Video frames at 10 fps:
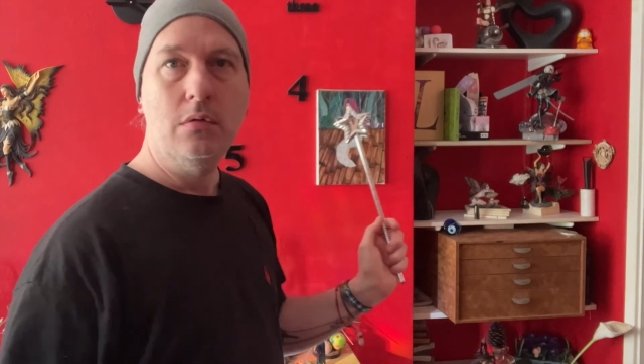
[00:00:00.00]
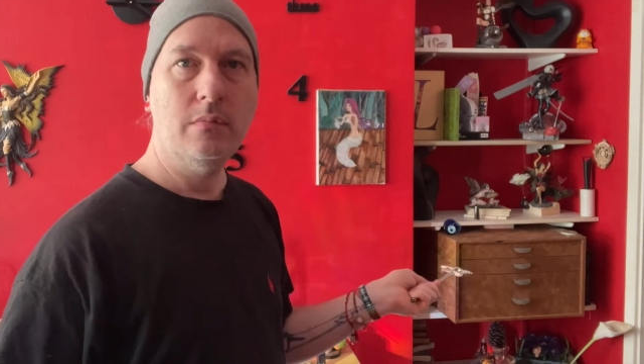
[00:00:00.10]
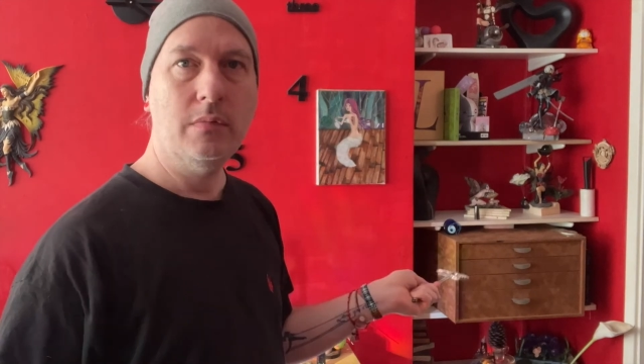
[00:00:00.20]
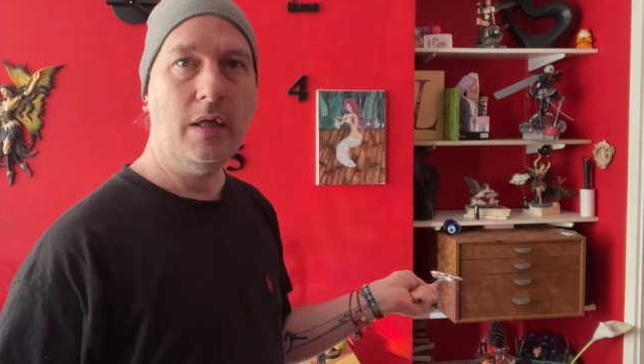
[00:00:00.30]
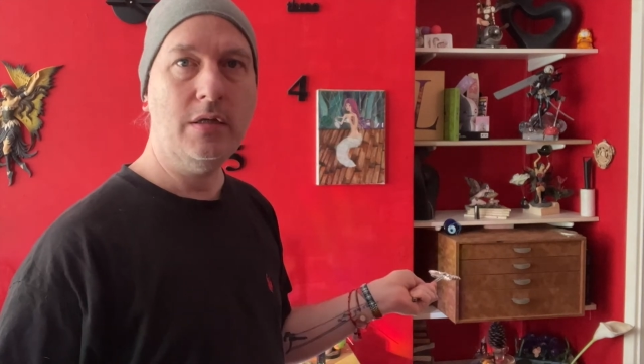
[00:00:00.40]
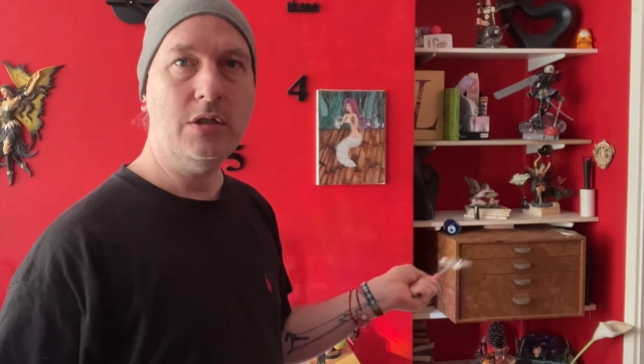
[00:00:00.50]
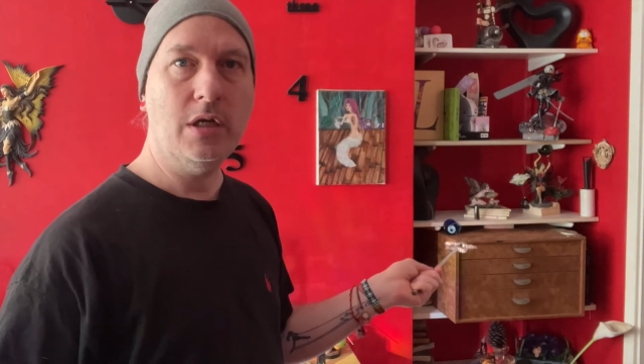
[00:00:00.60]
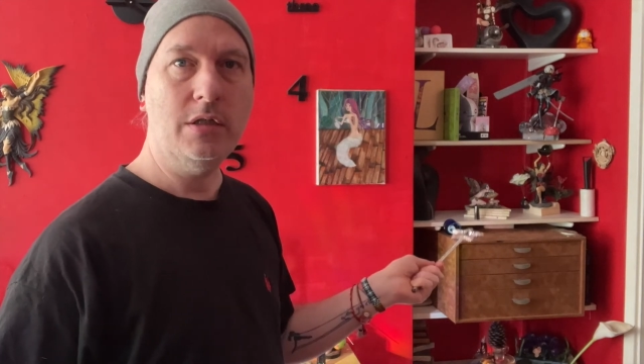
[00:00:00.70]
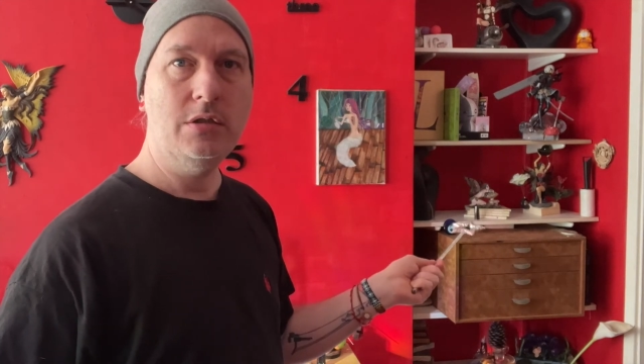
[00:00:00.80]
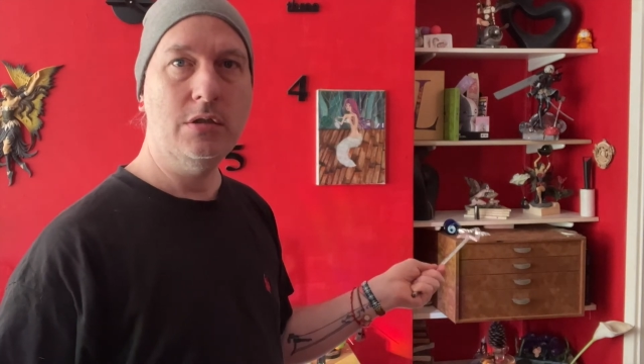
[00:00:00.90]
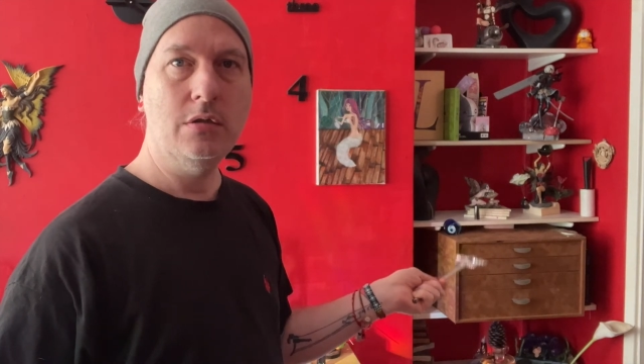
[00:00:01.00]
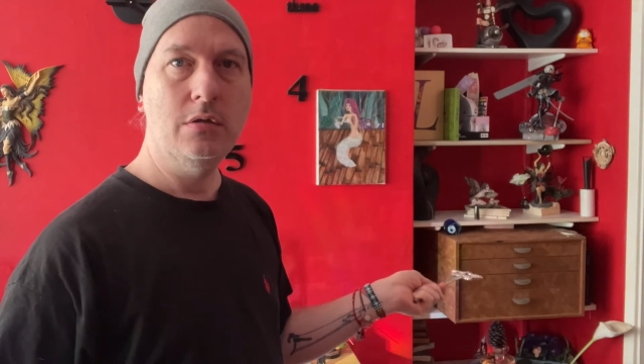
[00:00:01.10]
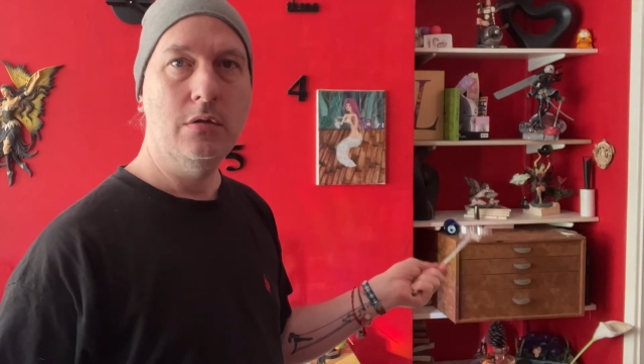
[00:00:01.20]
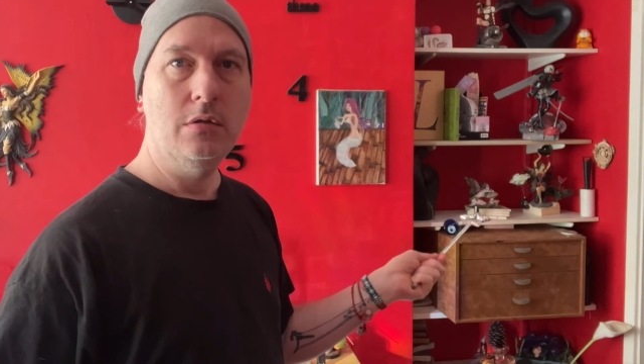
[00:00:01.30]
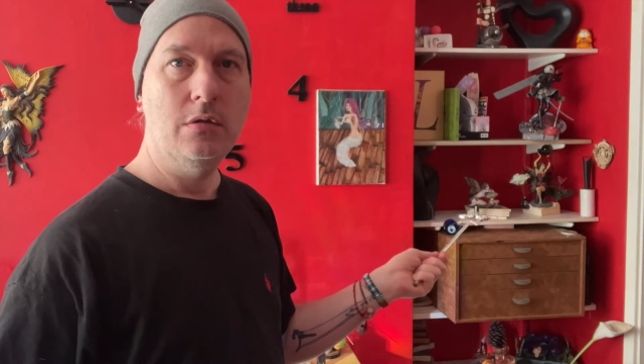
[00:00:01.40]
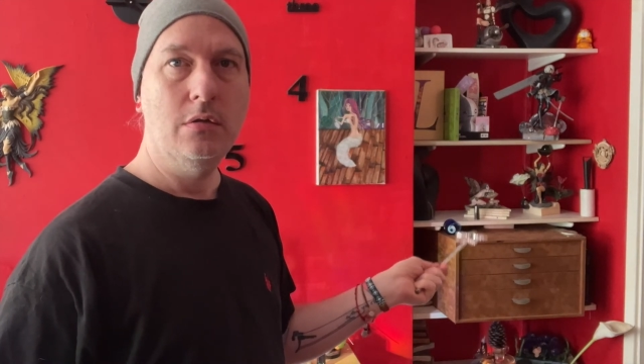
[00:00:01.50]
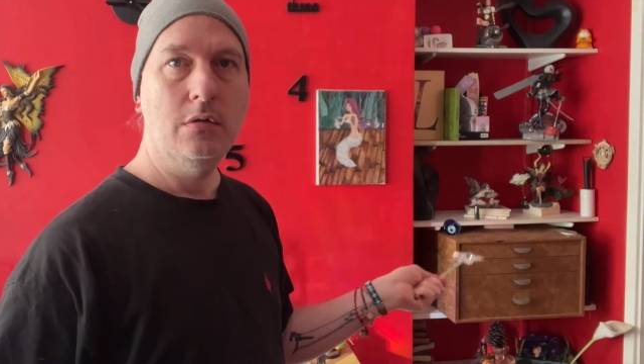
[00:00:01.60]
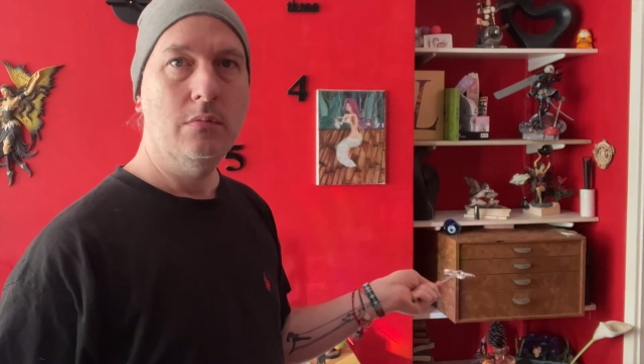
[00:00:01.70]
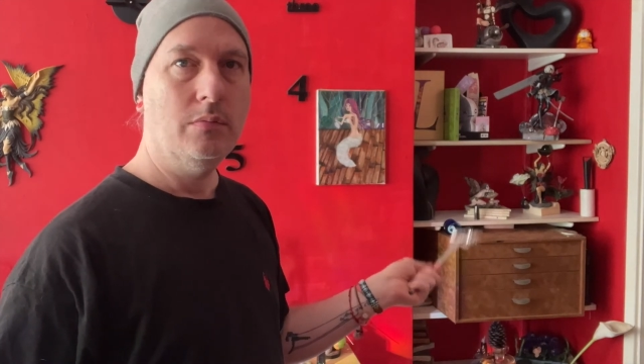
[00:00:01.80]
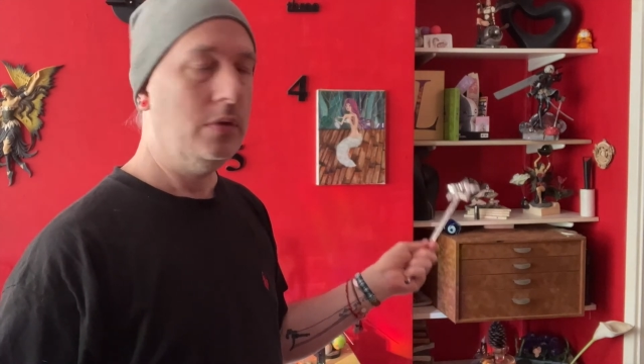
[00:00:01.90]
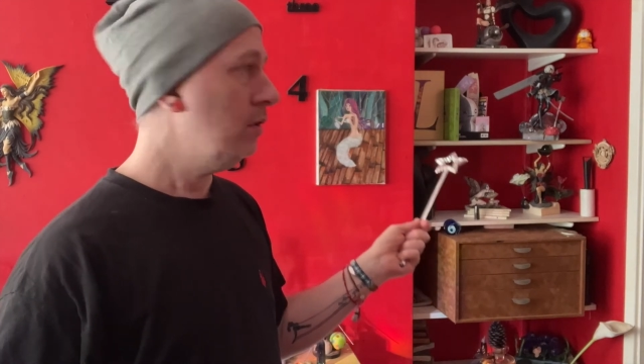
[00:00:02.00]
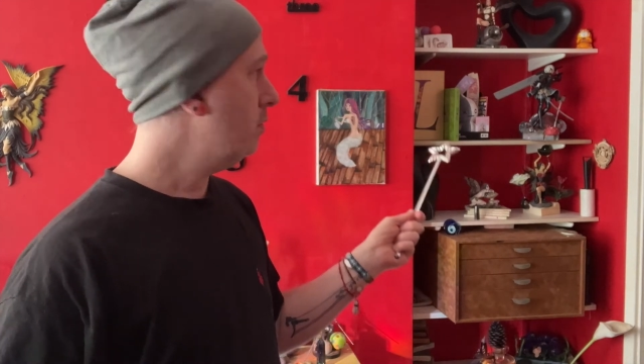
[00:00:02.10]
that changed. But there's